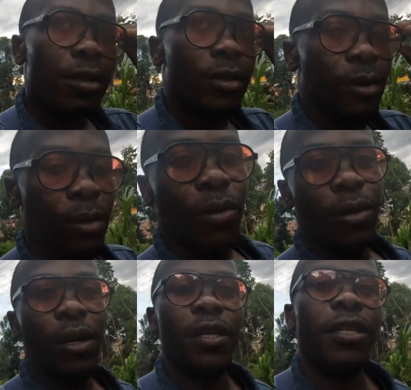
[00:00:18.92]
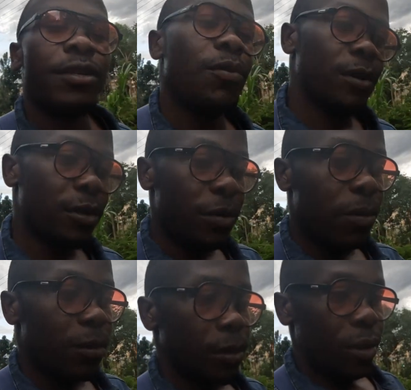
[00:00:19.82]
So I just want
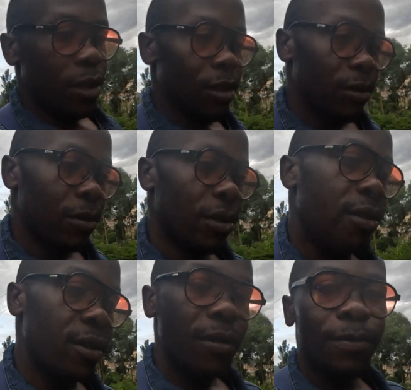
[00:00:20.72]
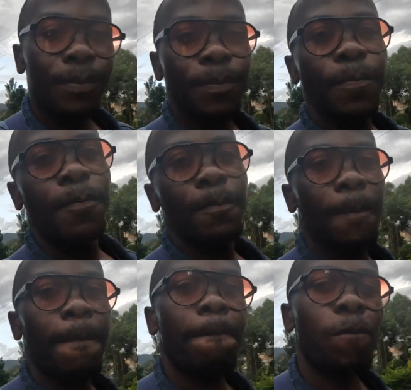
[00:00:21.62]
to tell you that
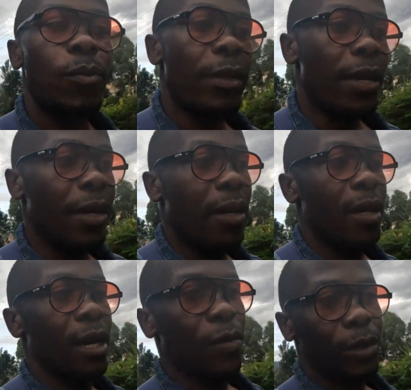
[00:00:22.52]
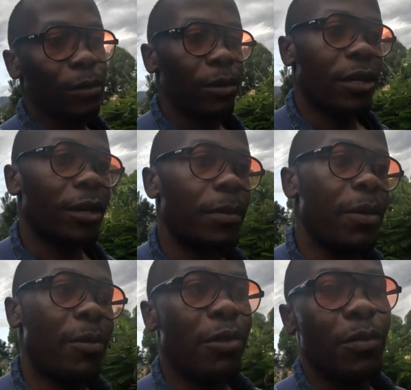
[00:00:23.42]
I want to thank
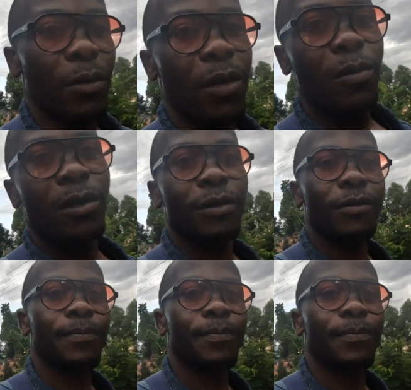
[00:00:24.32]
my boss Marwa.